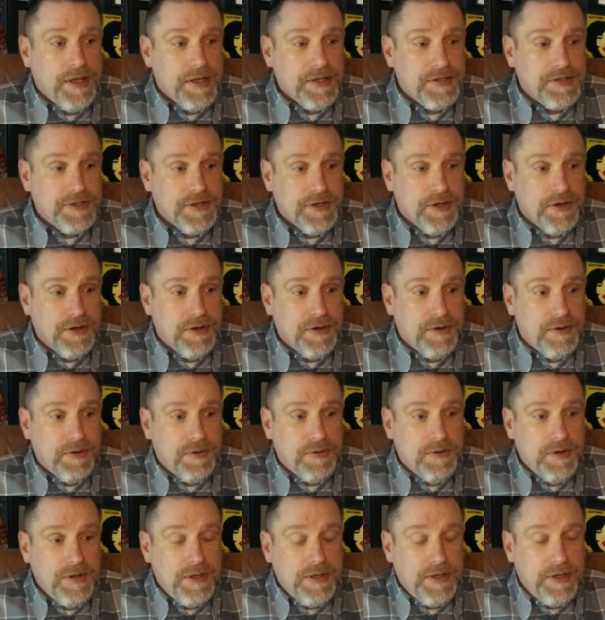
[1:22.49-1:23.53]

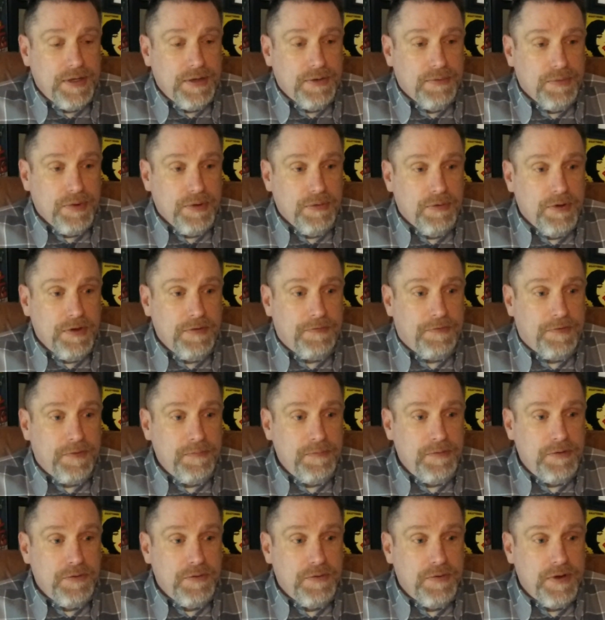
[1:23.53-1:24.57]
So we went
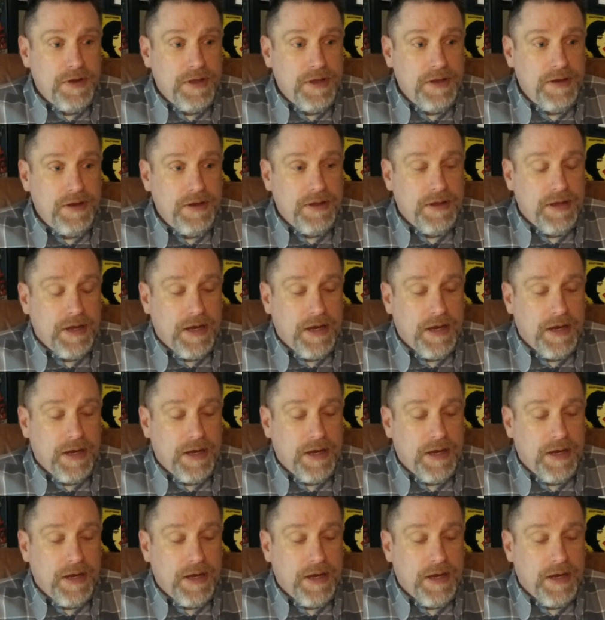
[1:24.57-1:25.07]
from doing